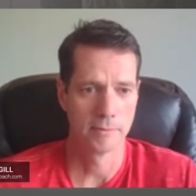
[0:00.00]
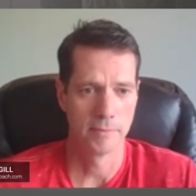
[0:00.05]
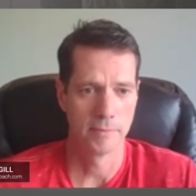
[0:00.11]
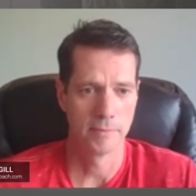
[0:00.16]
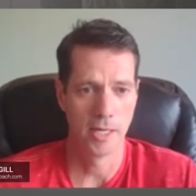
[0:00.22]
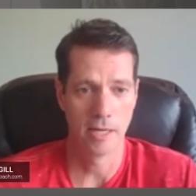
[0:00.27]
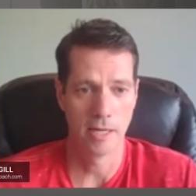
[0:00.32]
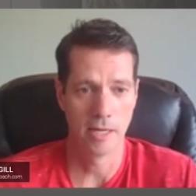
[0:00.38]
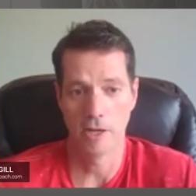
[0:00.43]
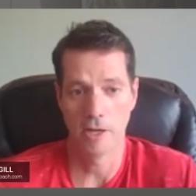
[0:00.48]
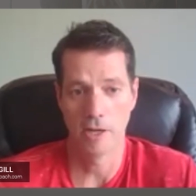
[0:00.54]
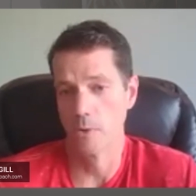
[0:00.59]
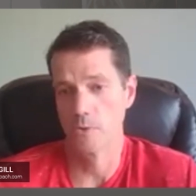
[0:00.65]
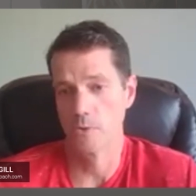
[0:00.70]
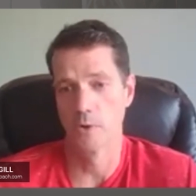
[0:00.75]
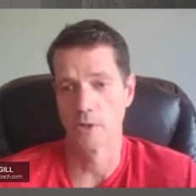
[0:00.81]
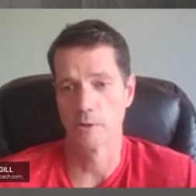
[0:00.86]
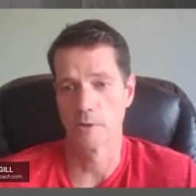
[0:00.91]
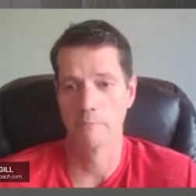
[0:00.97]
And I've always
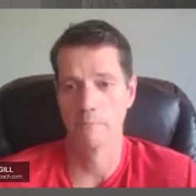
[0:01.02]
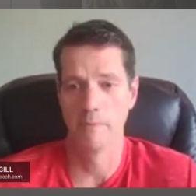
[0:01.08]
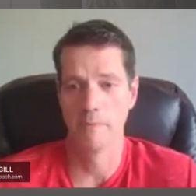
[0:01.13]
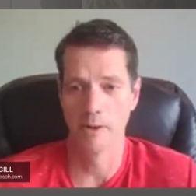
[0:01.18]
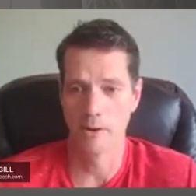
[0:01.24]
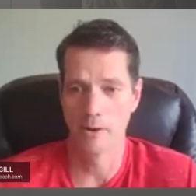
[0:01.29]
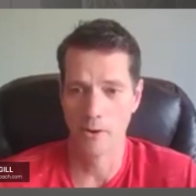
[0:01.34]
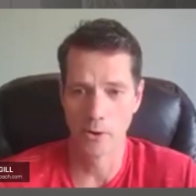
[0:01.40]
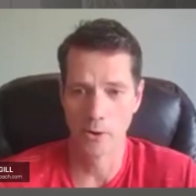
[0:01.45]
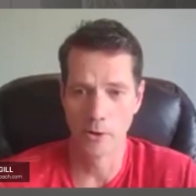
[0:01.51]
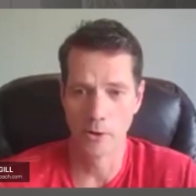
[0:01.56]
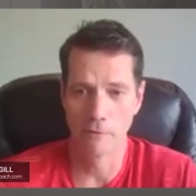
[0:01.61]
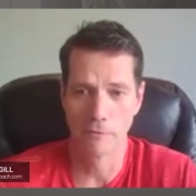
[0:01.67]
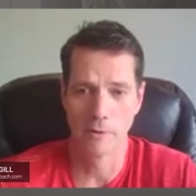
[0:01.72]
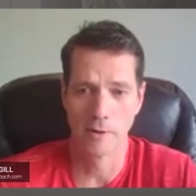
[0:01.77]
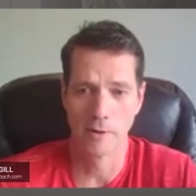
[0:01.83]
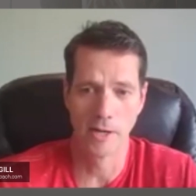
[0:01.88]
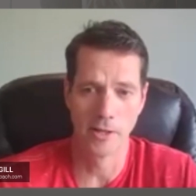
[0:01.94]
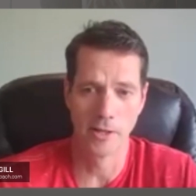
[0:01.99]
worked harder
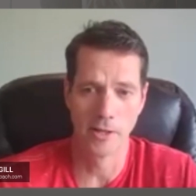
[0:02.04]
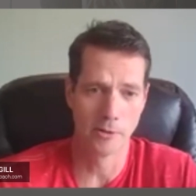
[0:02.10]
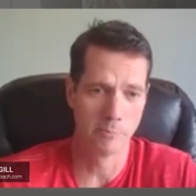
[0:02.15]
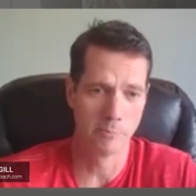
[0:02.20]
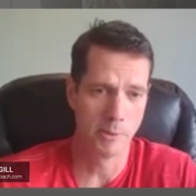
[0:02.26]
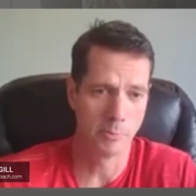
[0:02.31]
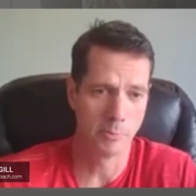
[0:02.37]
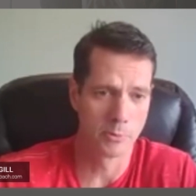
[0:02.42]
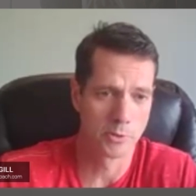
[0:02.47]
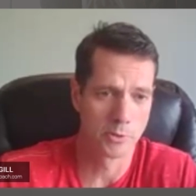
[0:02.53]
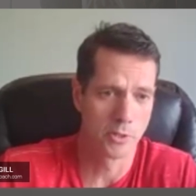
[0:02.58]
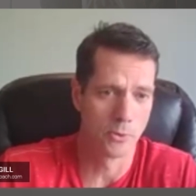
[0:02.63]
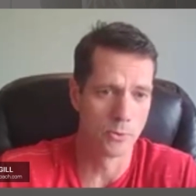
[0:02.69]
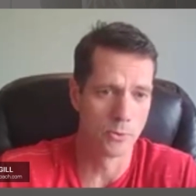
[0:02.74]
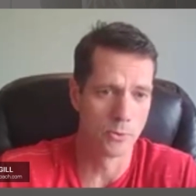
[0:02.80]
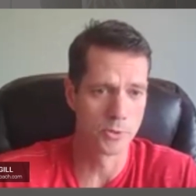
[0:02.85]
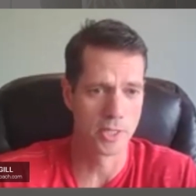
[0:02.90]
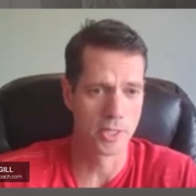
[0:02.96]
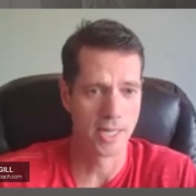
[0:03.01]
for other people's
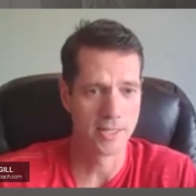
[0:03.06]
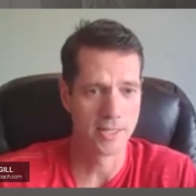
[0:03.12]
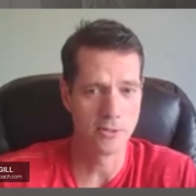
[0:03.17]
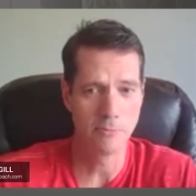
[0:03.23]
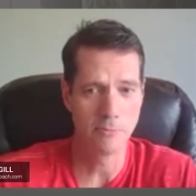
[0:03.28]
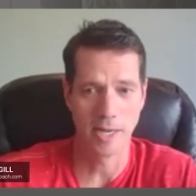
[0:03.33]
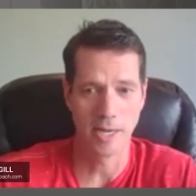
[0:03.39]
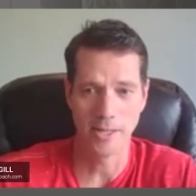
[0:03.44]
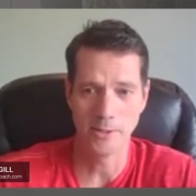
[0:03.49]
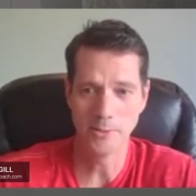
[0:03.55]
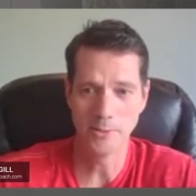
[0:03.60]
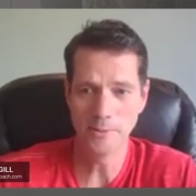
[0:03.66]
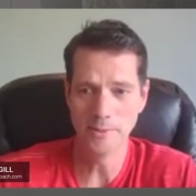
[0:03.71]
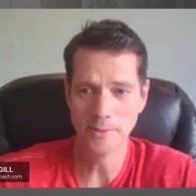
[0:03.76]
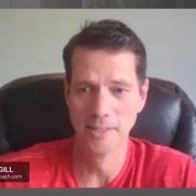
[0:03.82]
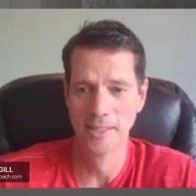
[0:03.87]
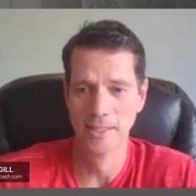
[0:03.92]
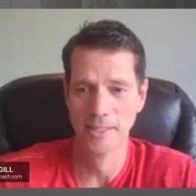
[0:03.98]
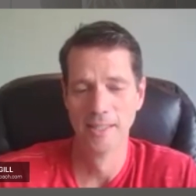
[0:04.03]
goals than I do my
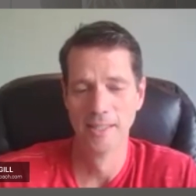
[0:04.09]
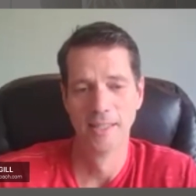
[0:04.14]
own.